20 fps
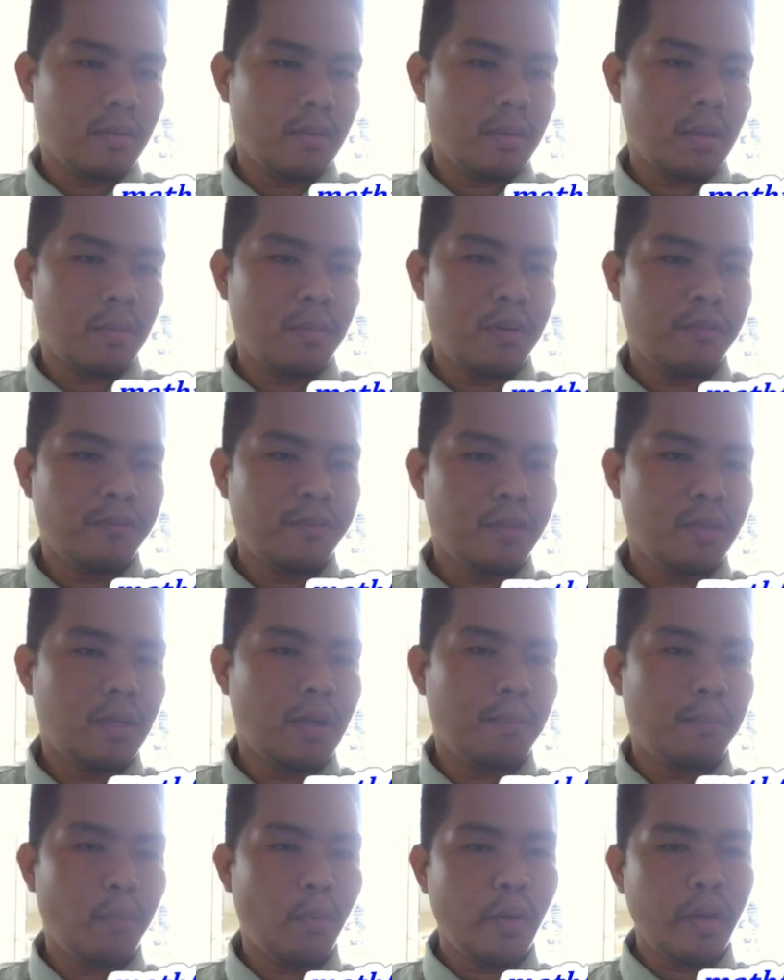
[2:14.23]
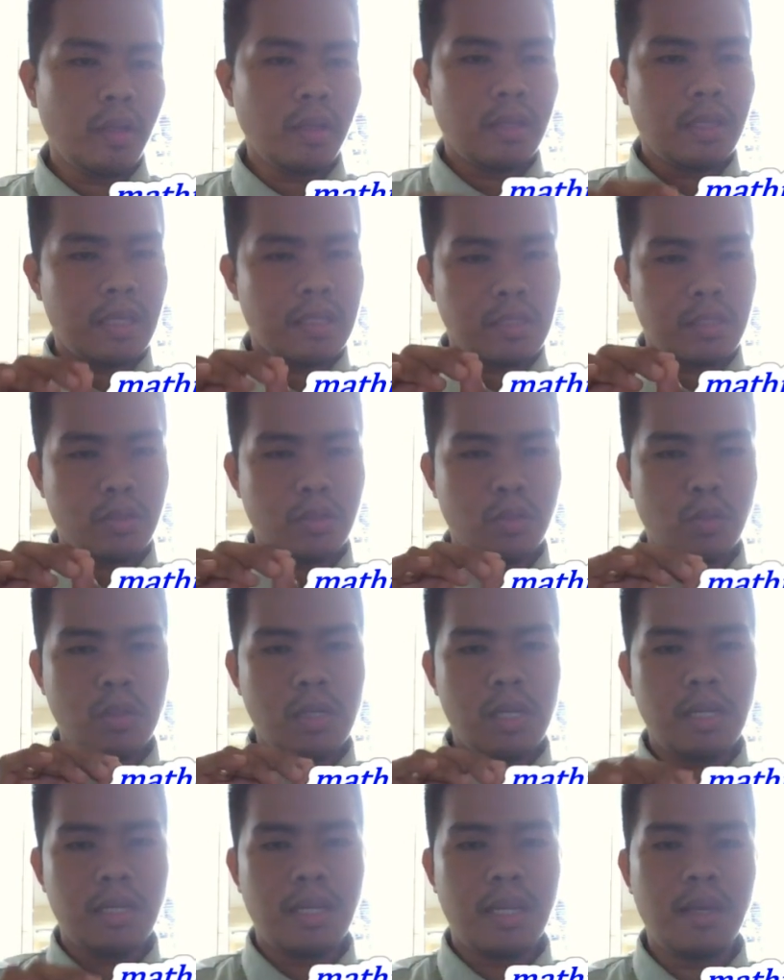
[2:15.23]
number four, a point is
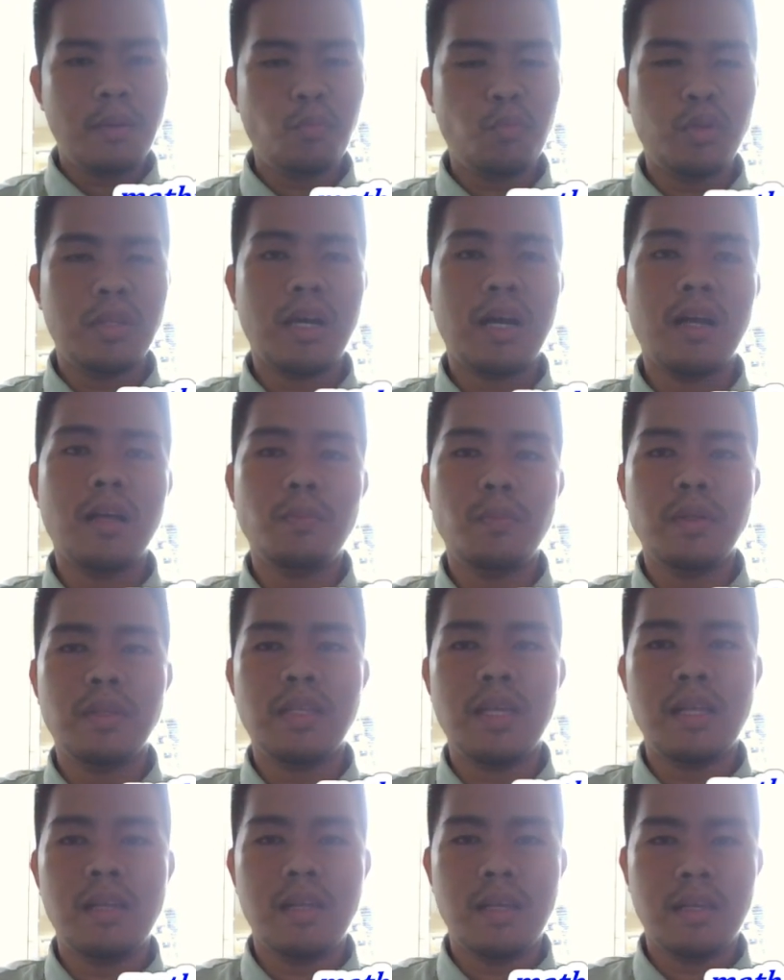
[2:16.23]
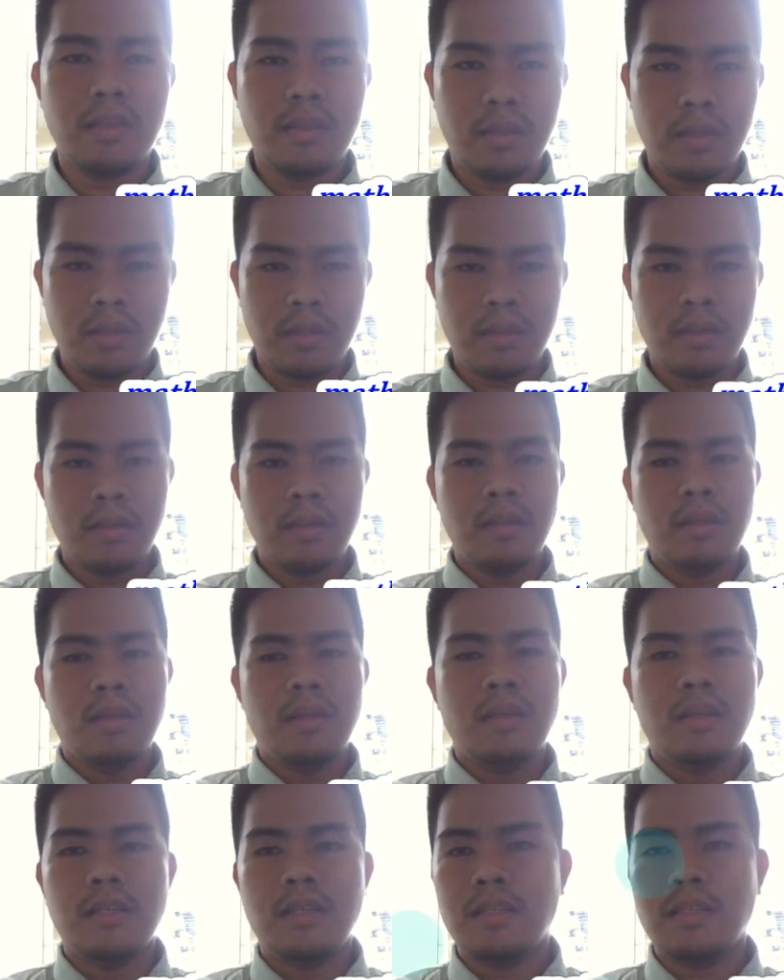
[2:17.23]
usually named with a capital letter.
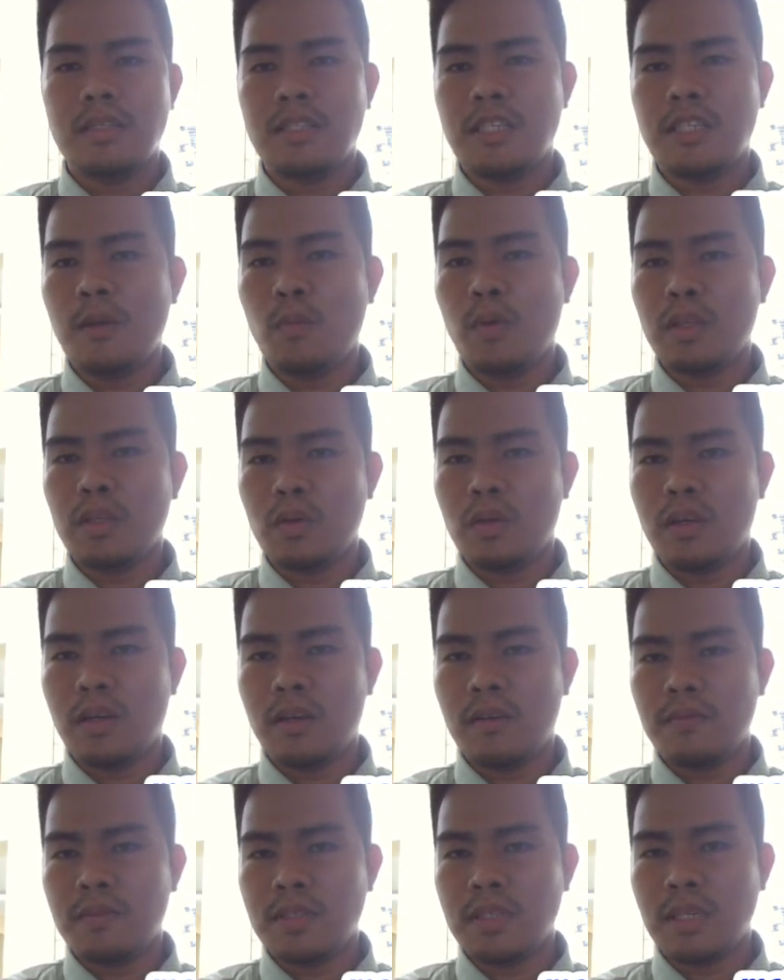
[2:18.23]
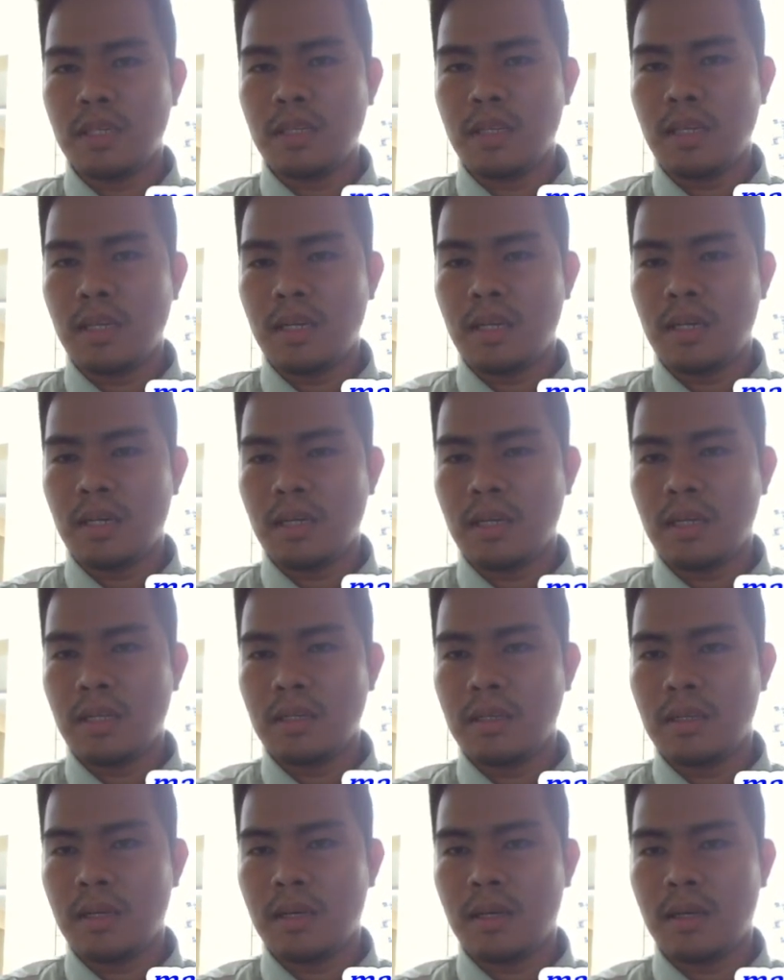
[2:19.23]
Same what you have seen here in
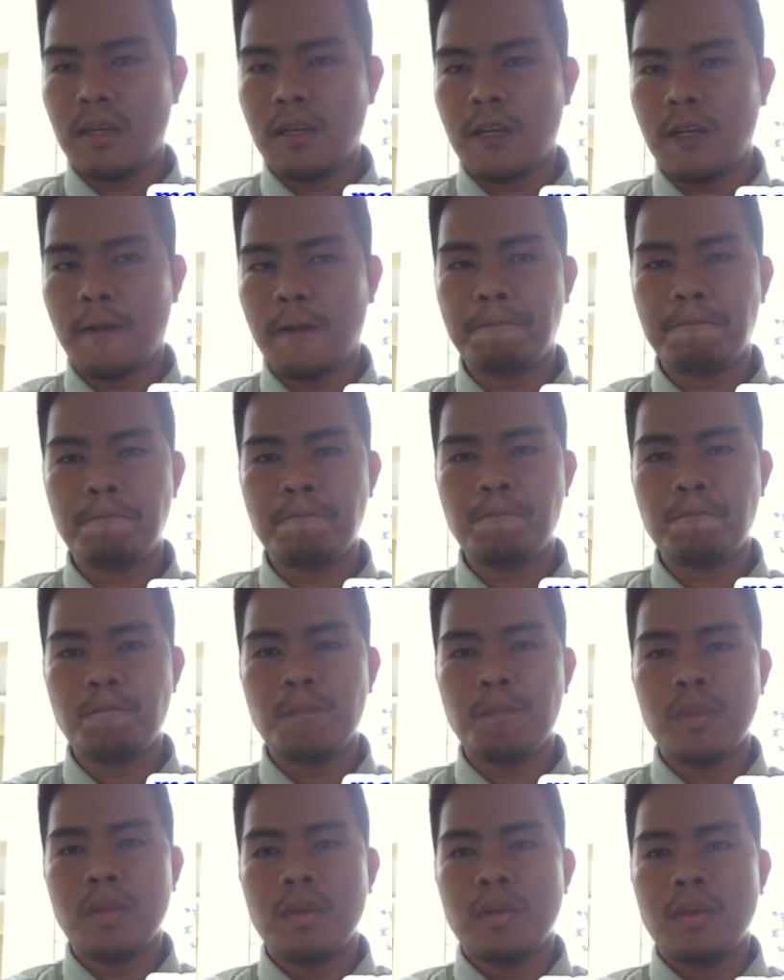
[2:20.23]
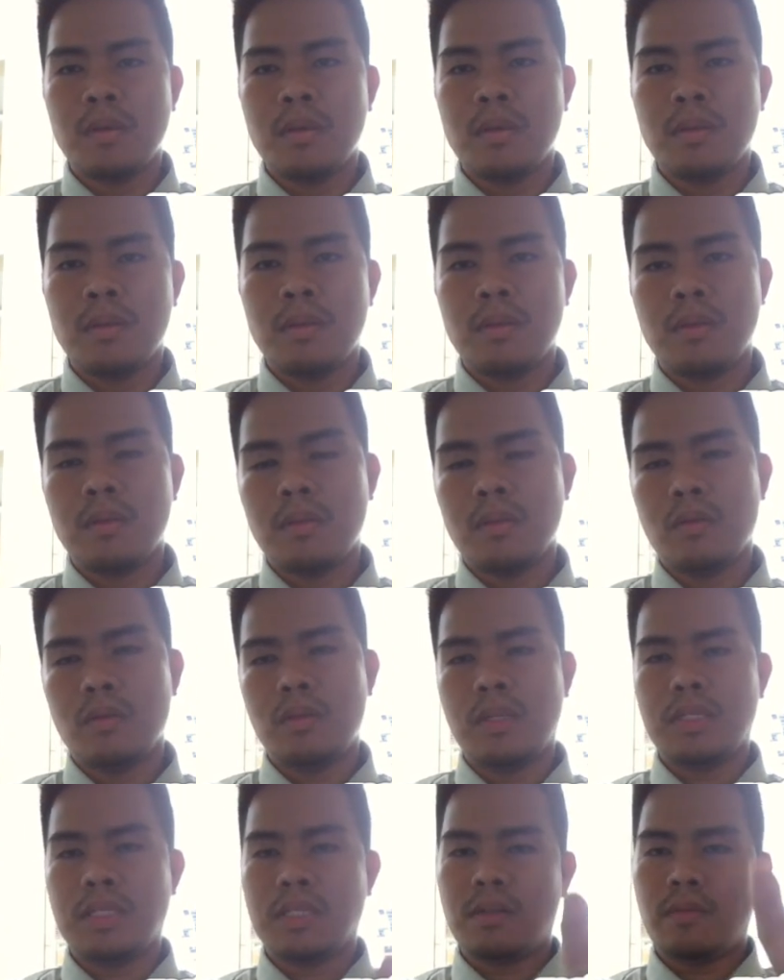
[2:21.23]
the on the
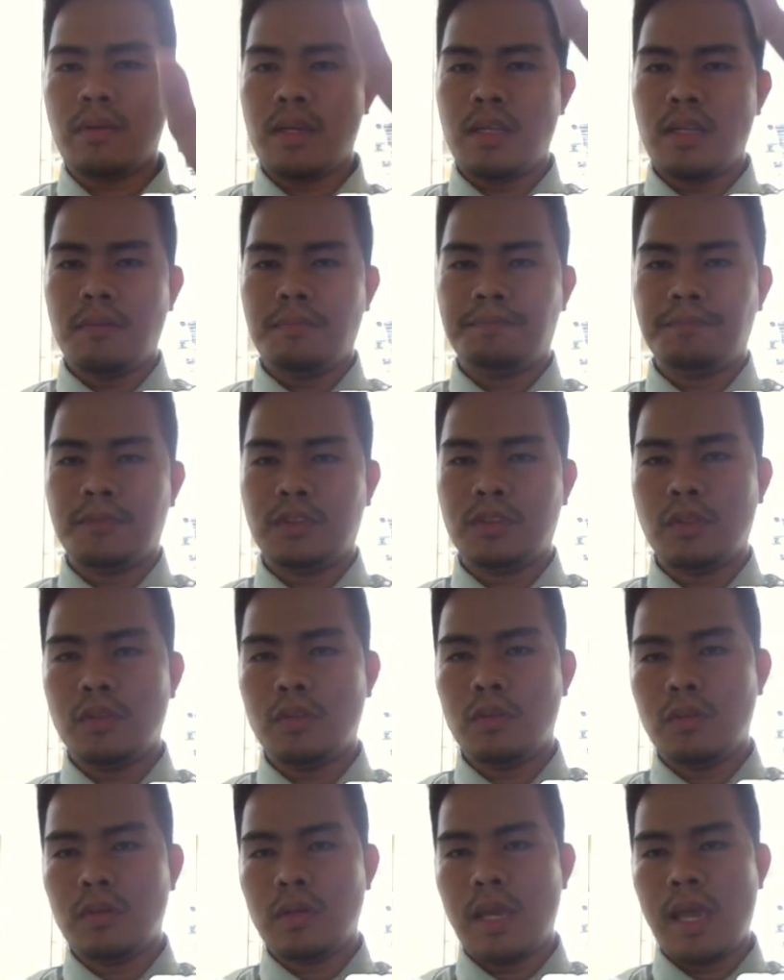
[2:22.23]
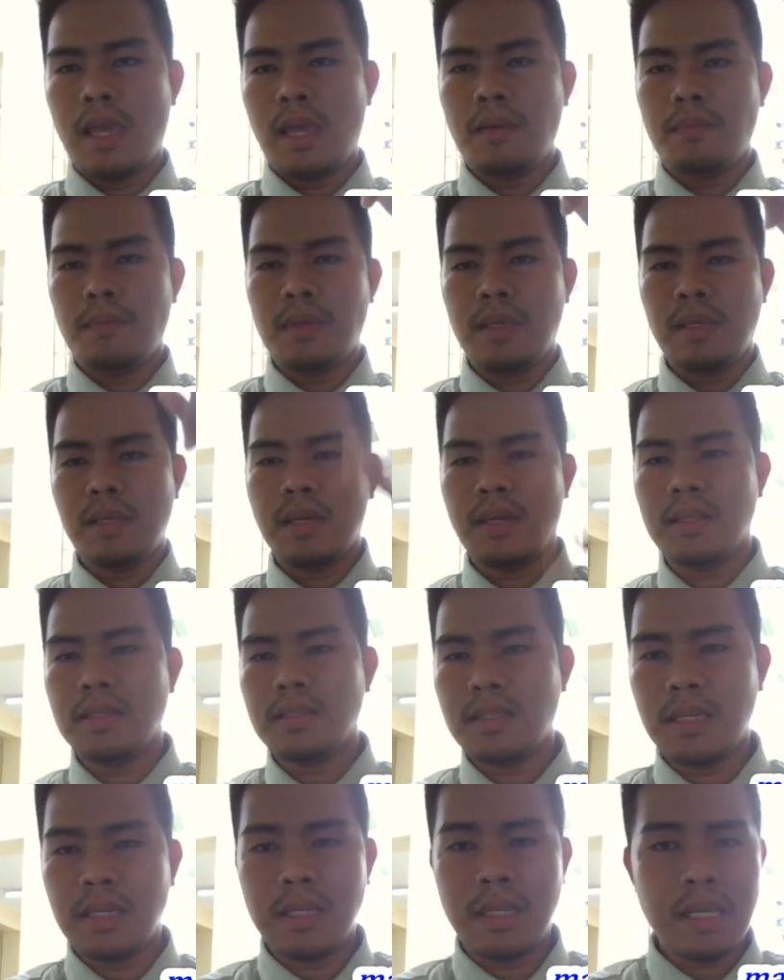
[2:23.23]
screen. So A, B, and
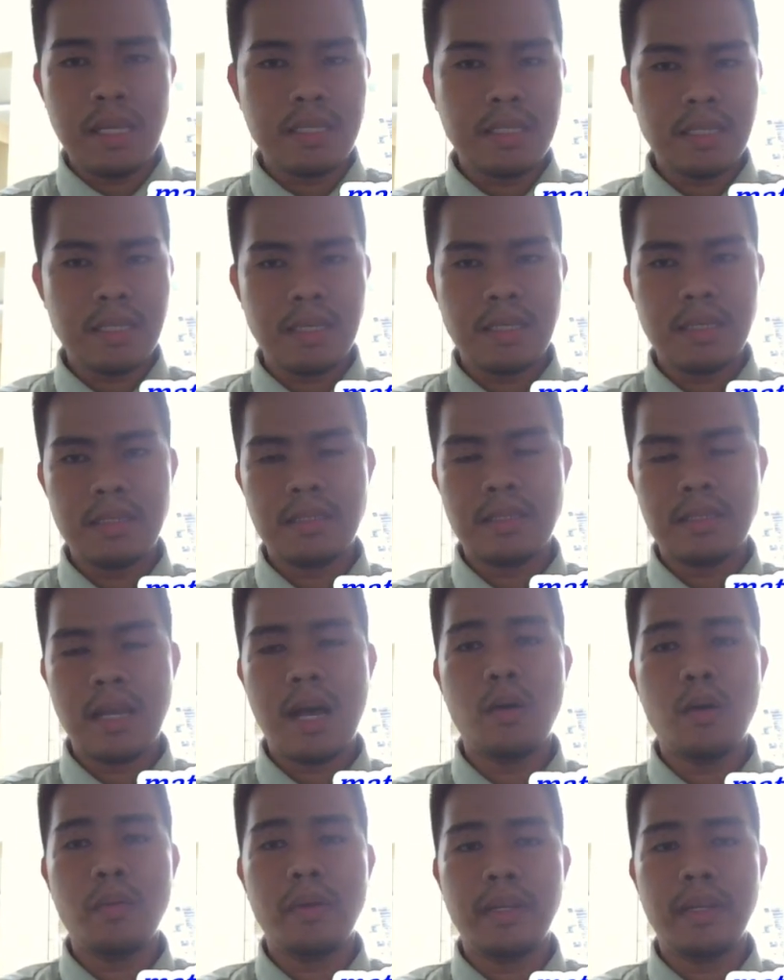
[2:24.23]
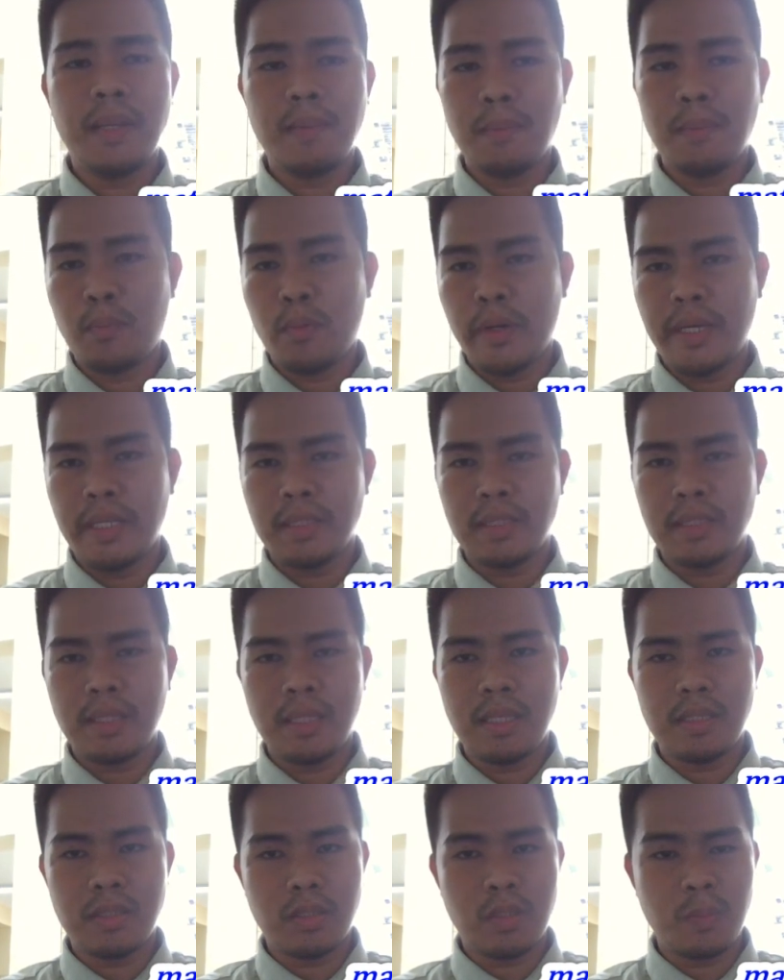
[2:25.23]
C. This is how we name a point. It
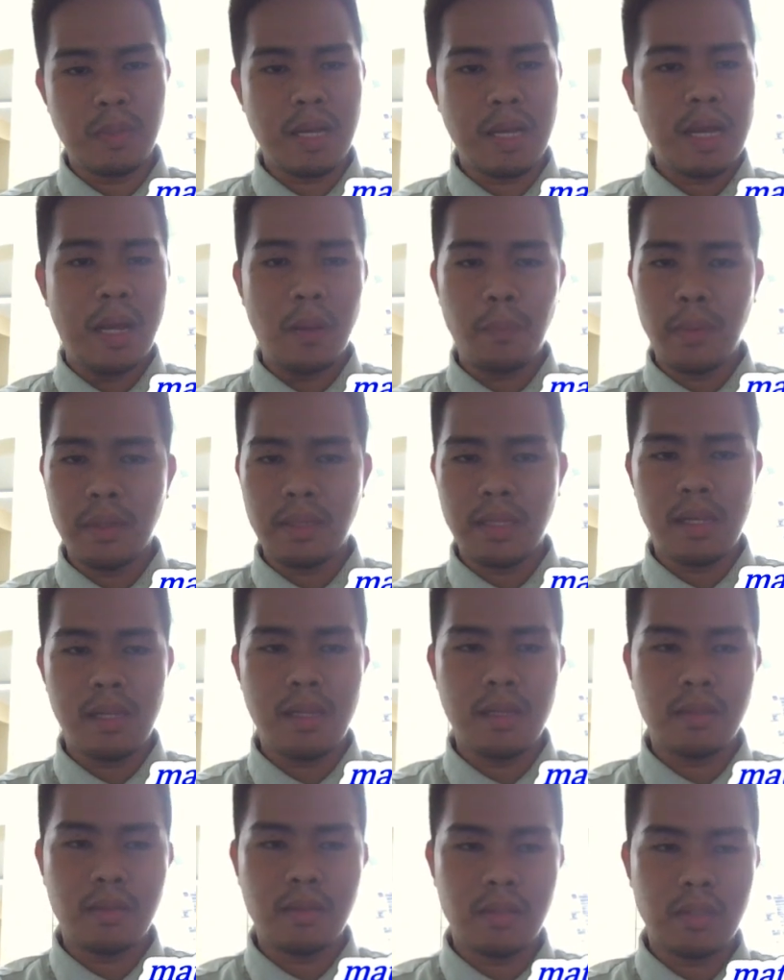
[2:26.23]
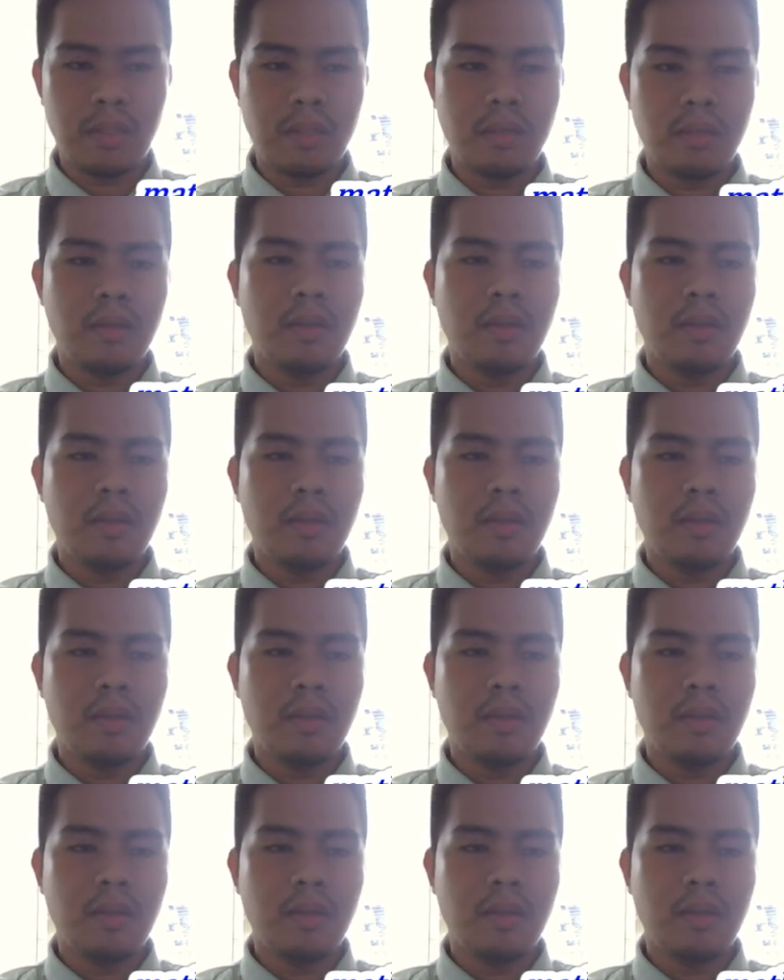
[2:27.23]
should be a capital letter.